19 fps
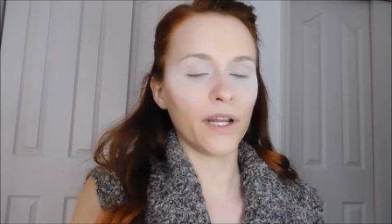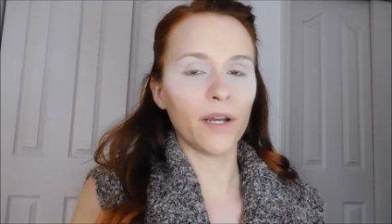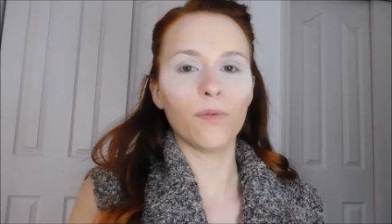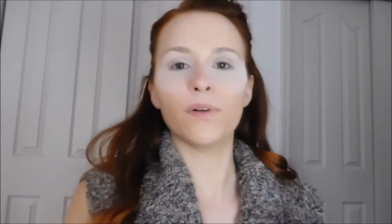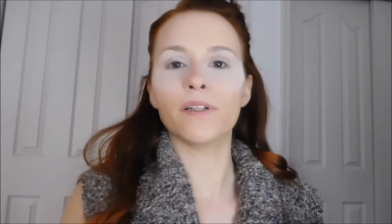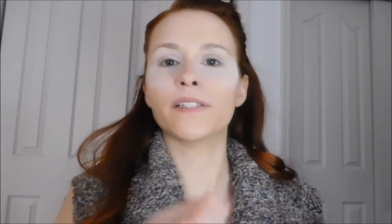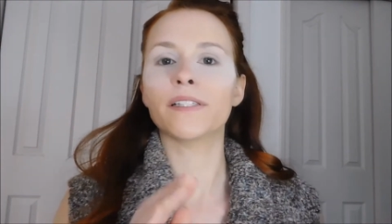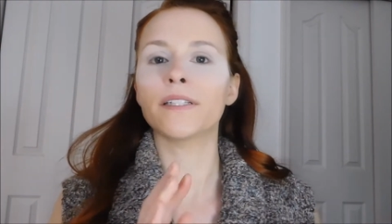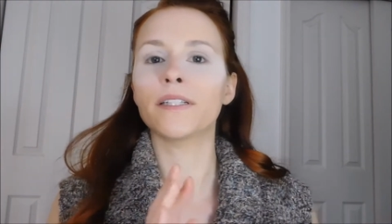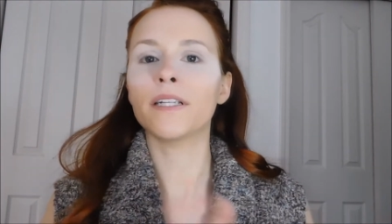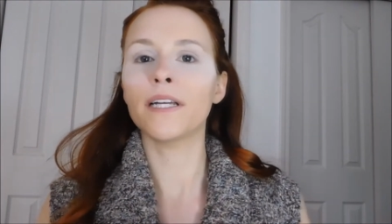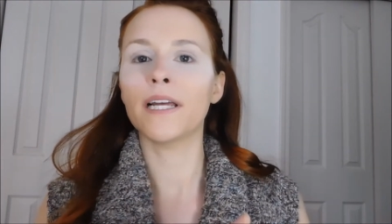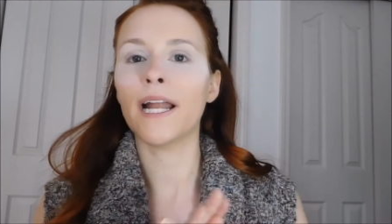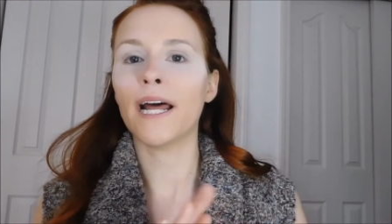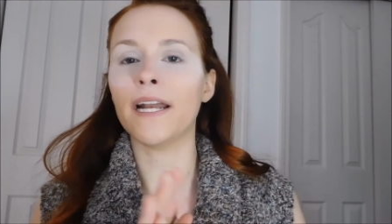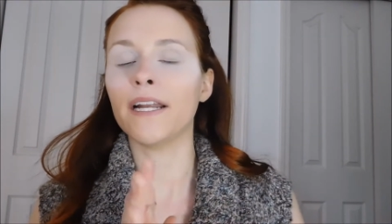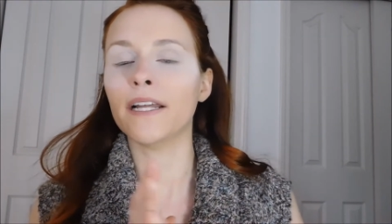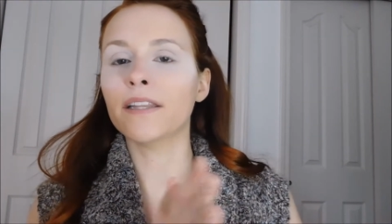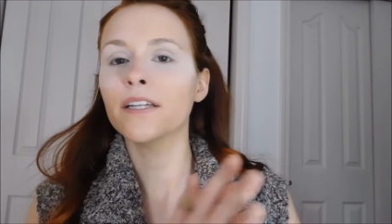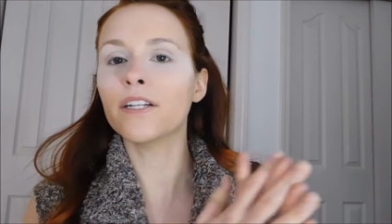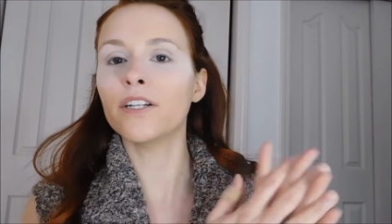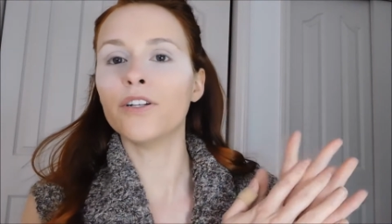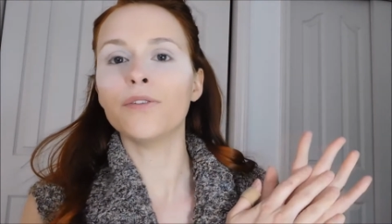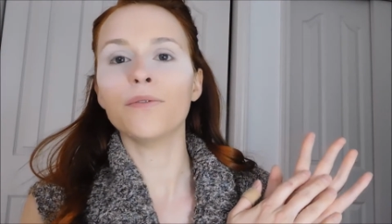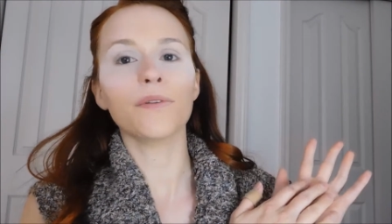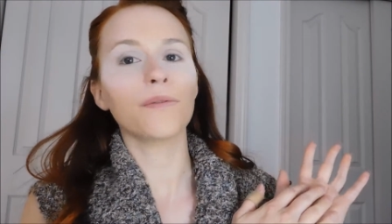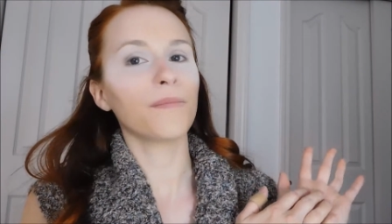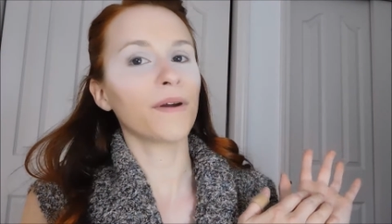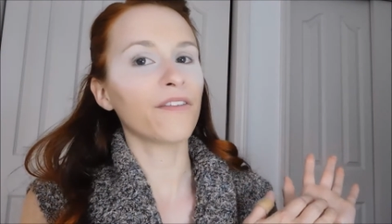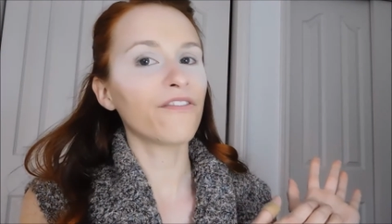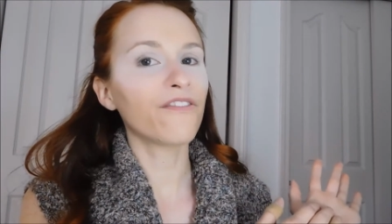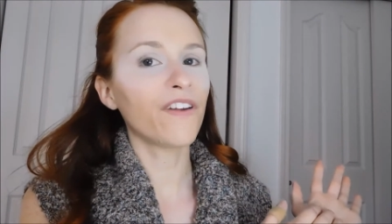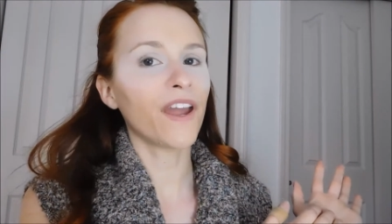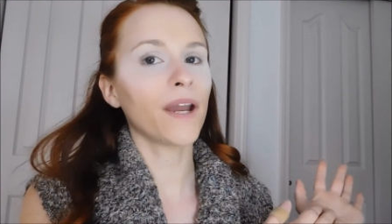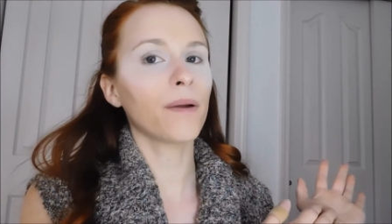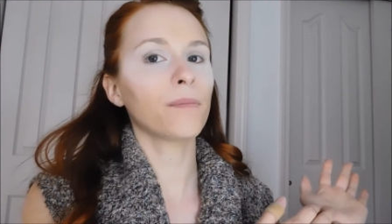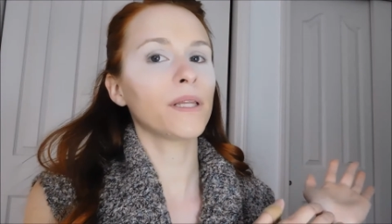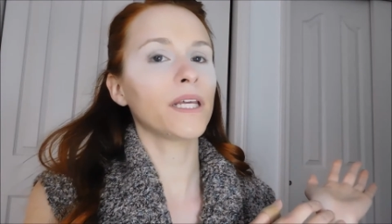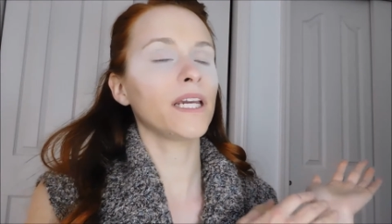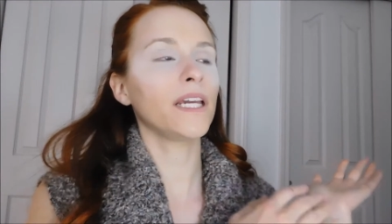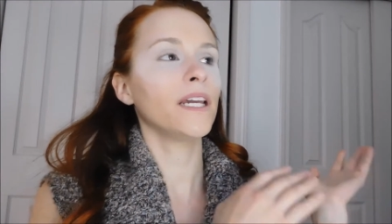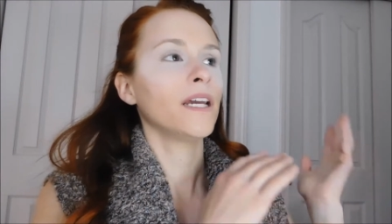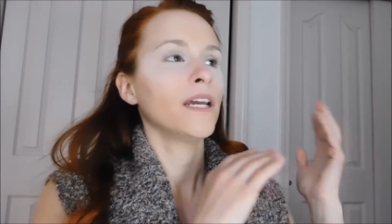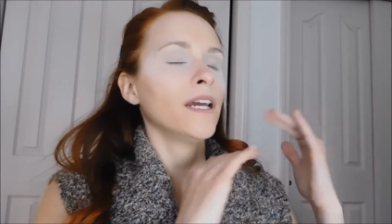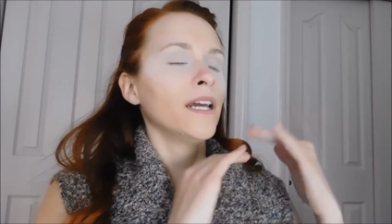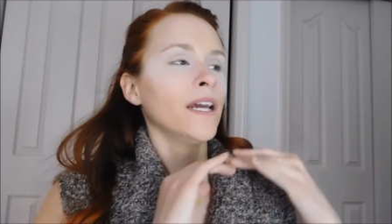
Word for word: It had nothing to do with my family,